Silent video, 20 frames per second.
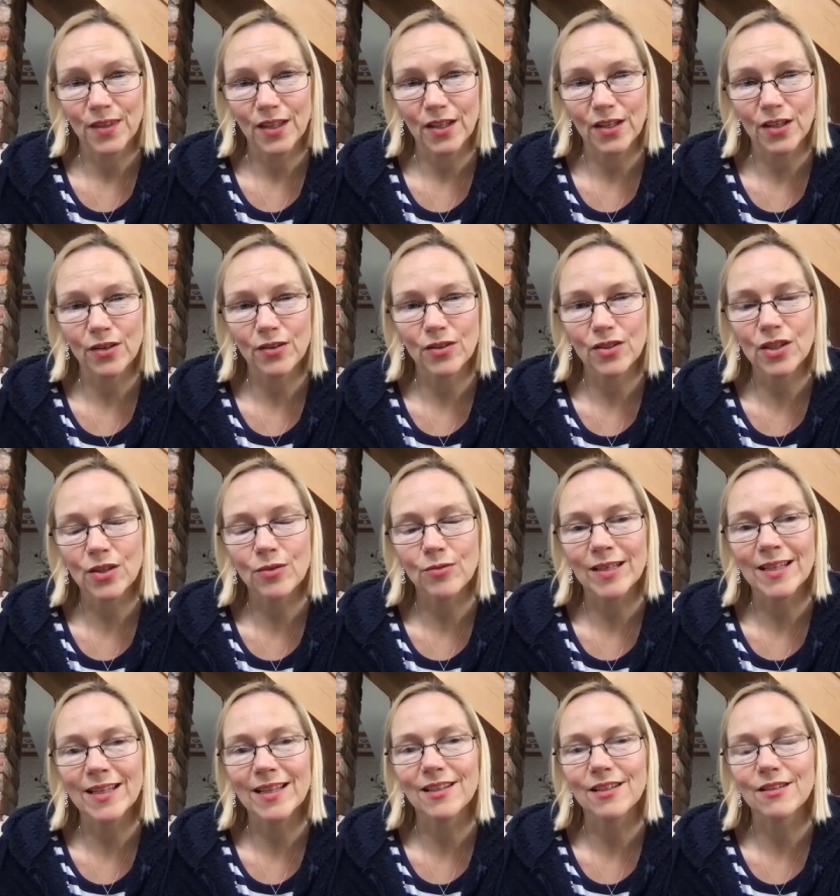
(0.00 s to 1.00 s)
You know, you don't
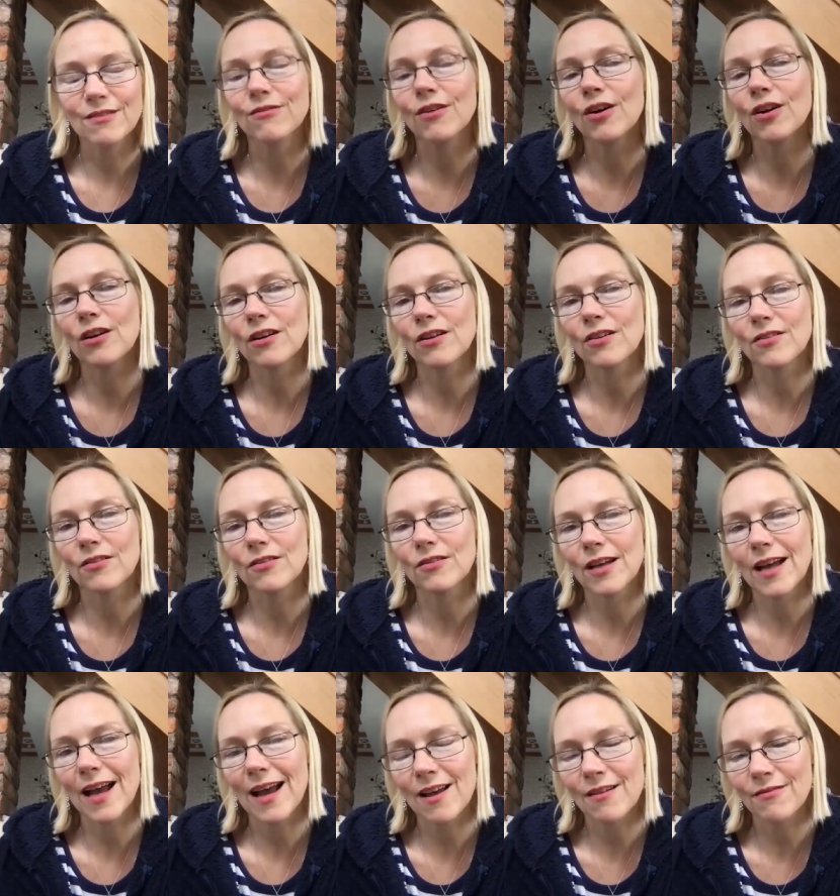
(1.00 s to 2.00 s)
need to follow
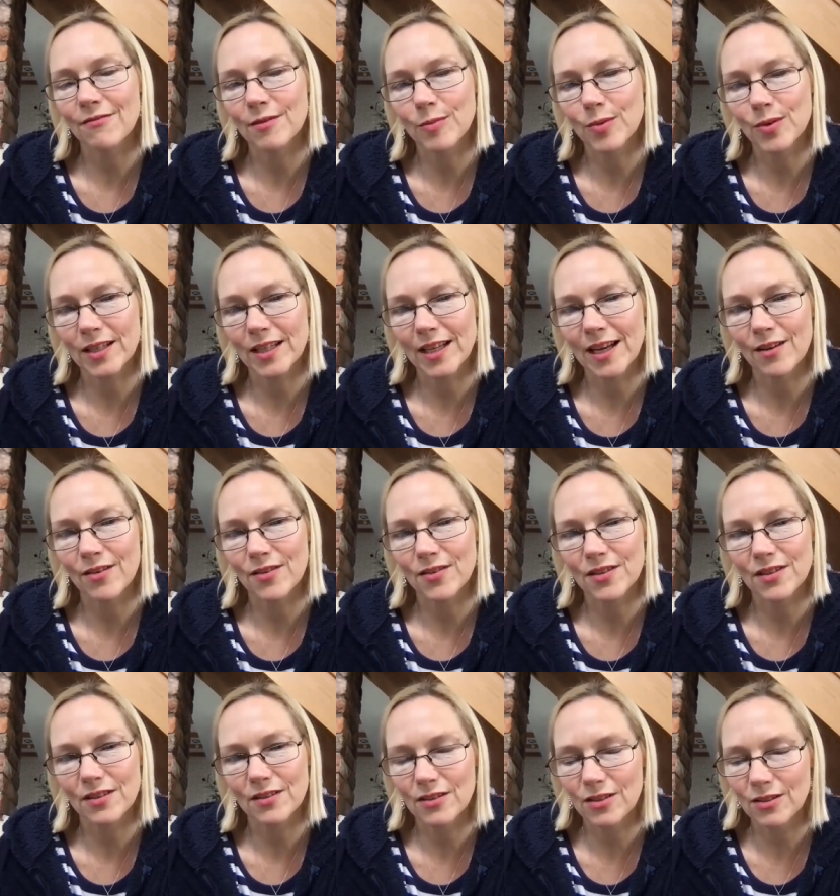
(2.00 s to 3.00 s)
everybody else
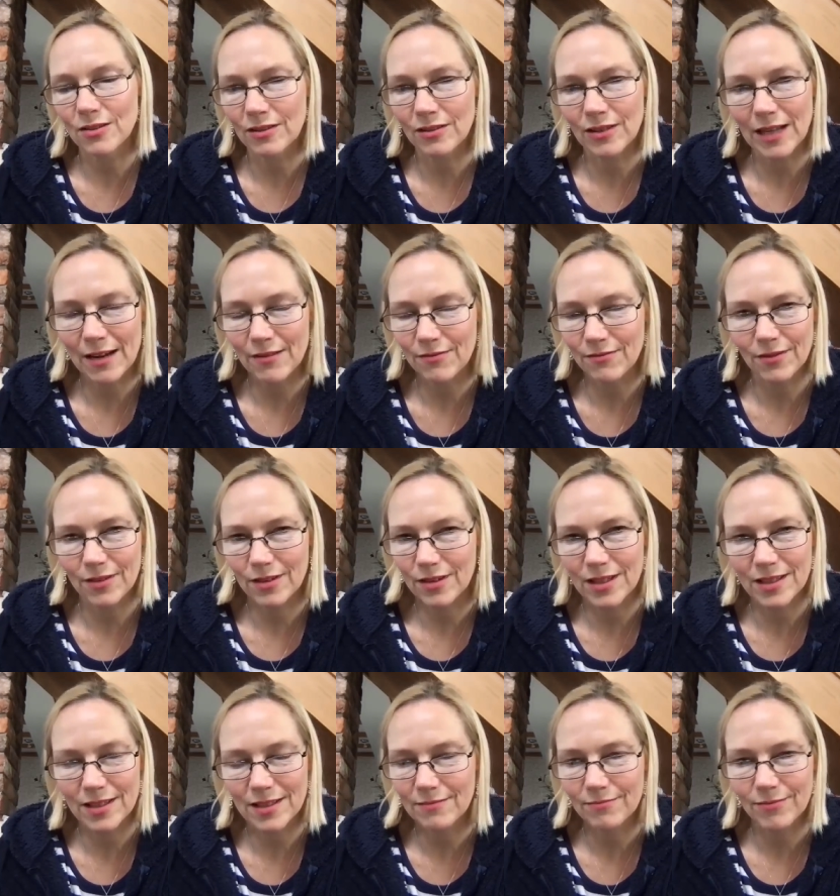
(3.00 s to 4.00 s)
that's doing
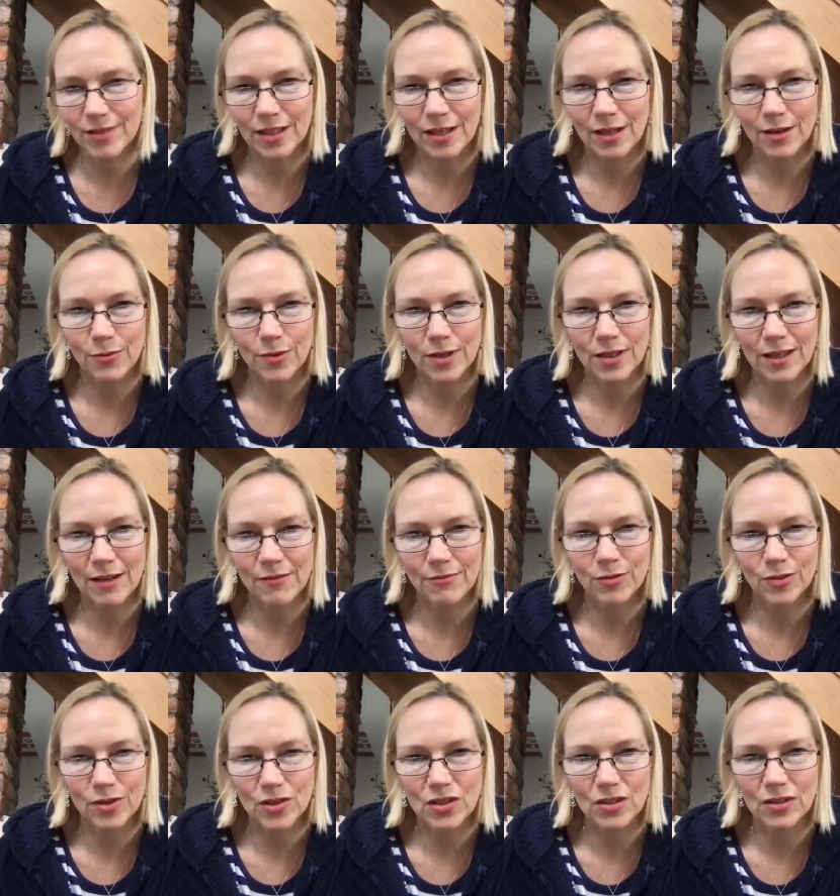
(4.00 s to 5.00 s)
this, you know, when
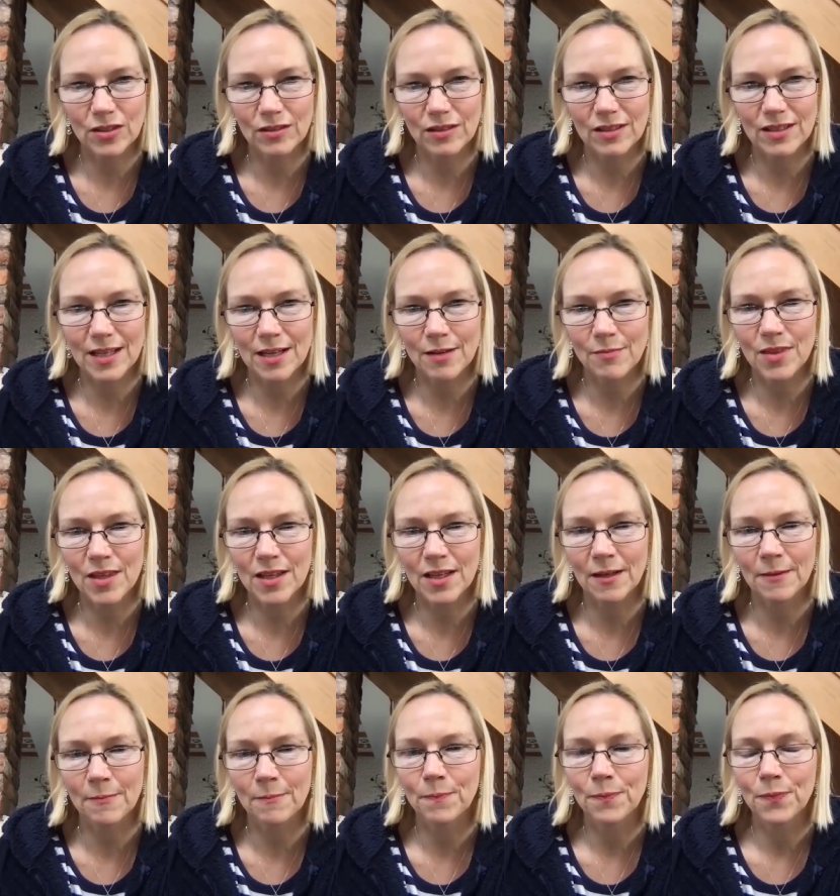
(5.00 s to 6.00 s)
everyone's doing the same
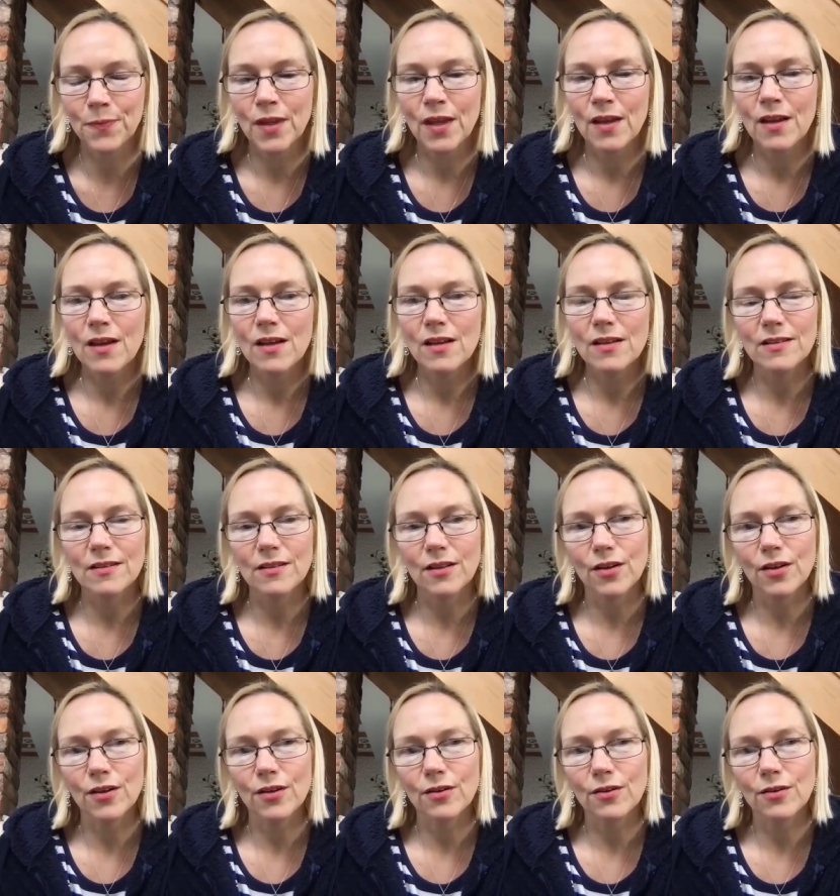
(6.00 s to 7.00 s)
thing.
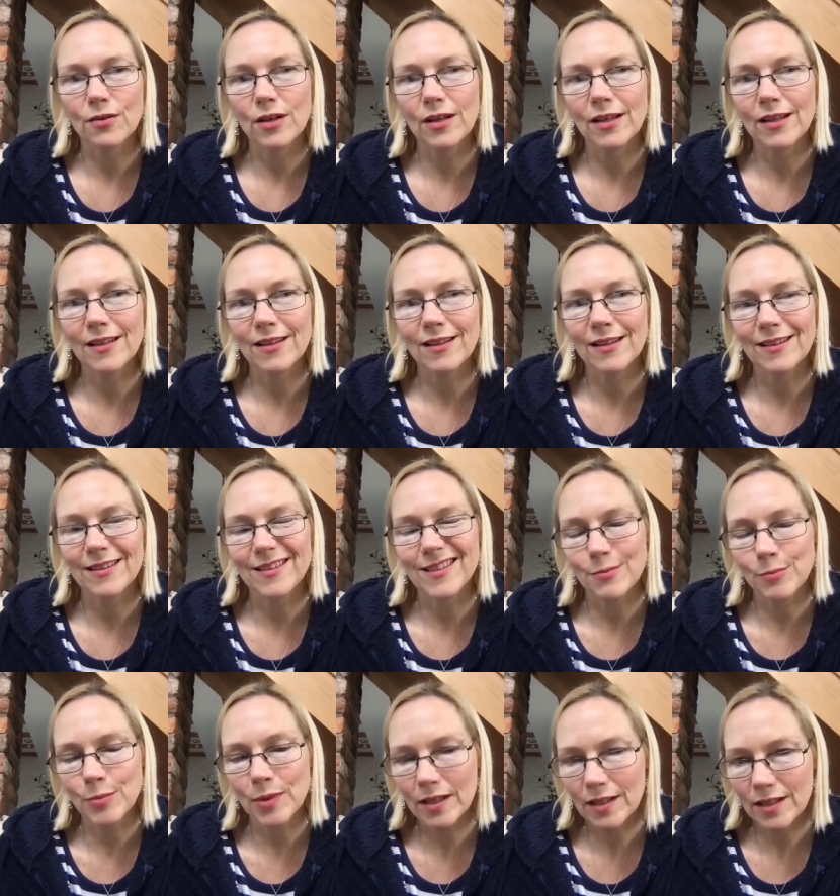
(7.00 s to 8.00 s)
So
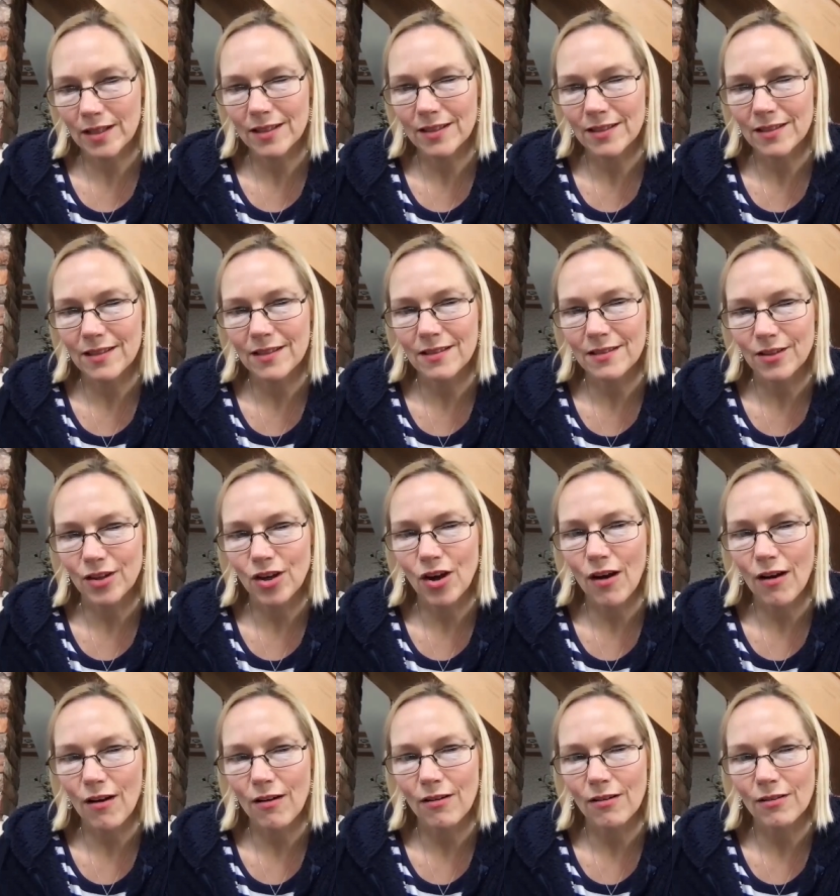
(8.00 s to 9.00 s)
typically this is a
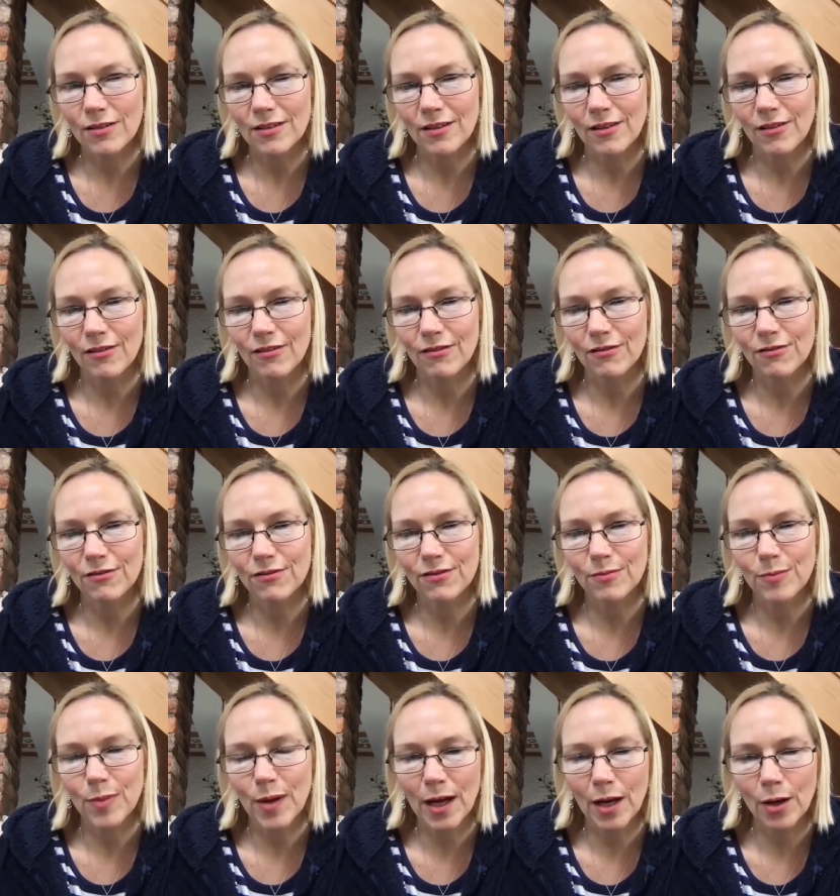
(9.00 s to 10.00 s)
card of
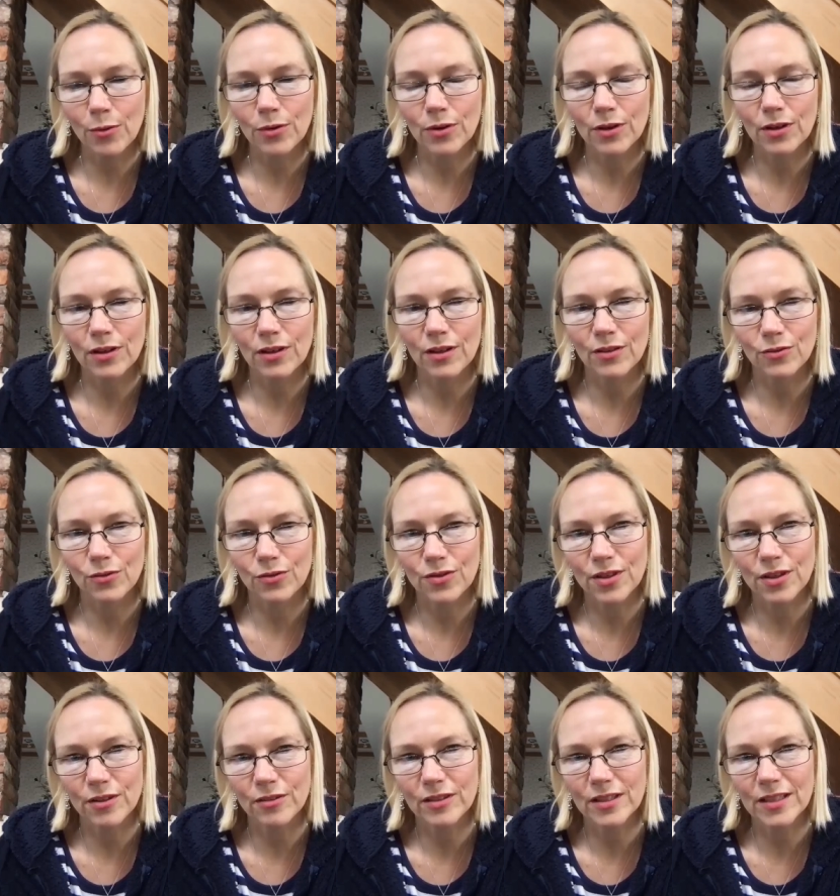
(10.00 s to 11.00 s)
power and
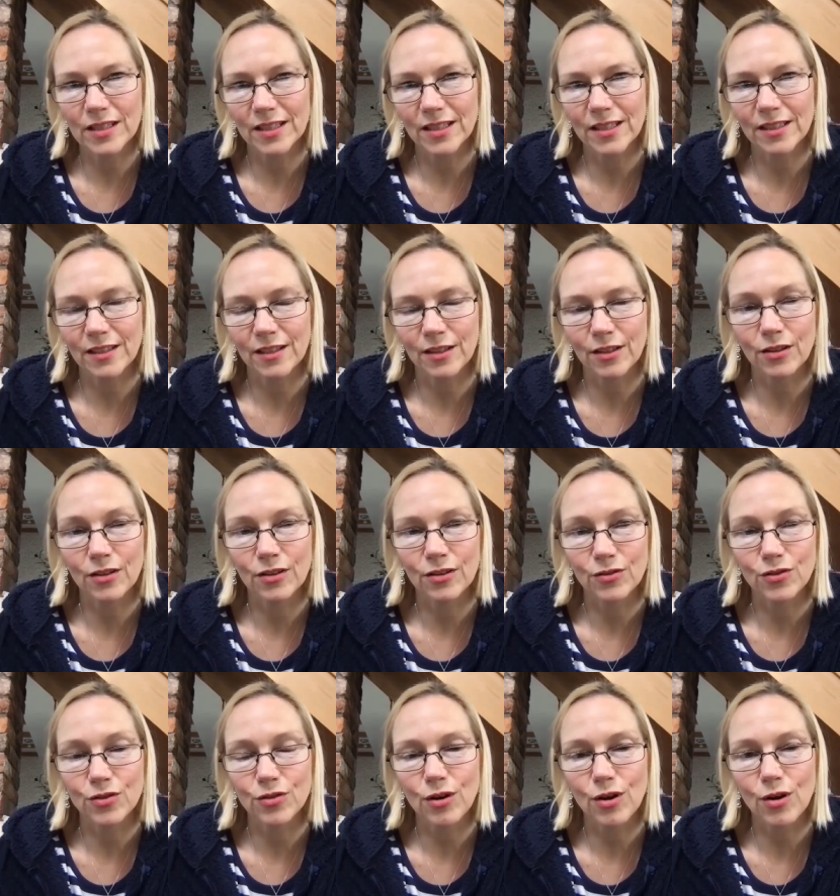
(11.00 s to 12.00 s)
authority and
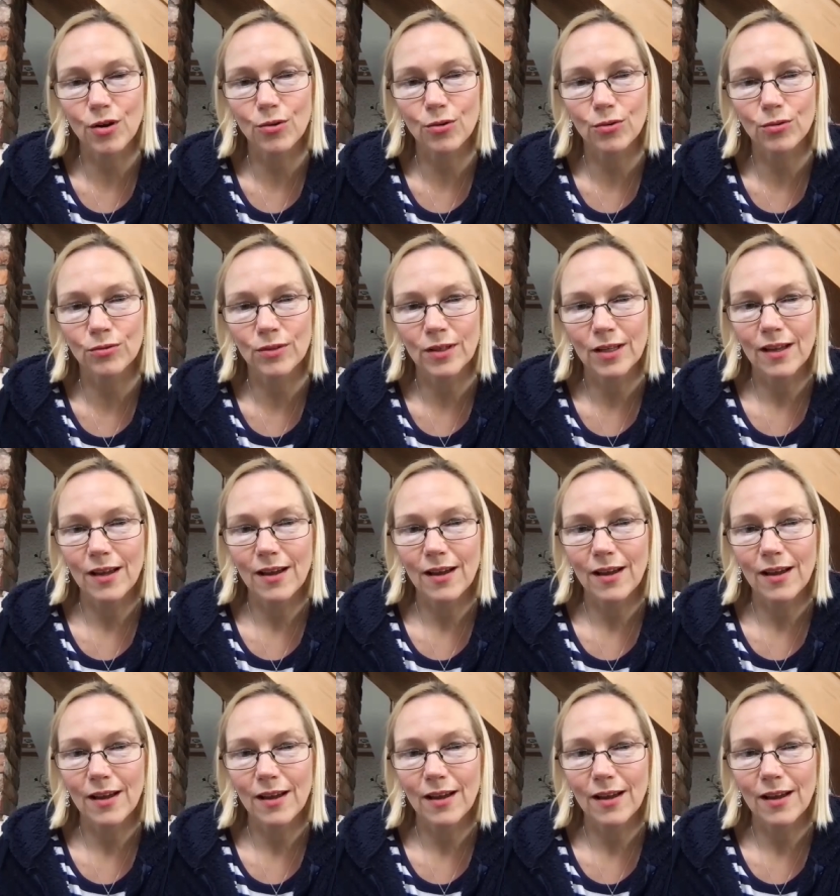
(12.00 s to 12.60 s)
control